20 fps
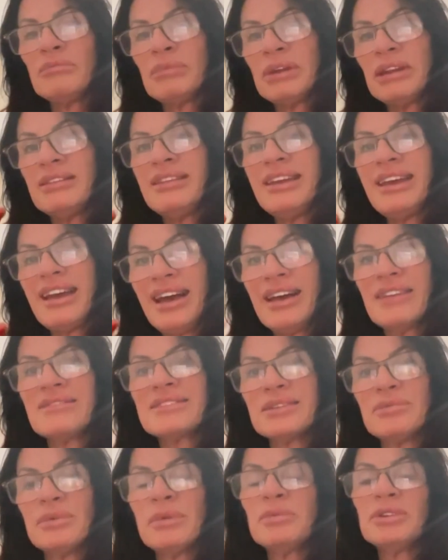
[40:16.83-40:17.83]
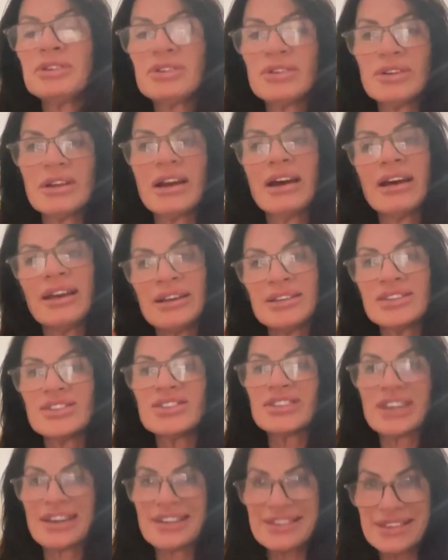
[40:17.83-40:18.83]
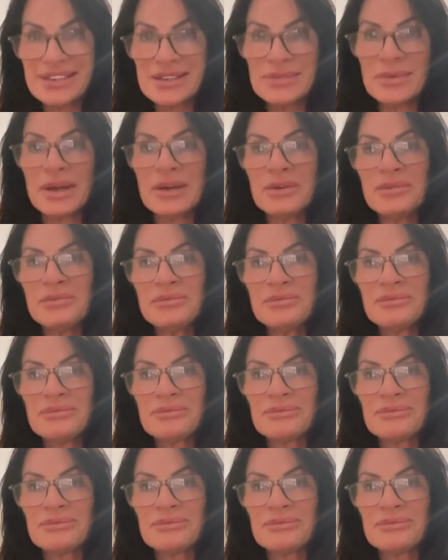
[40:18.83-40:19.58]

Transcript: but they have to be able to do that exercise as well.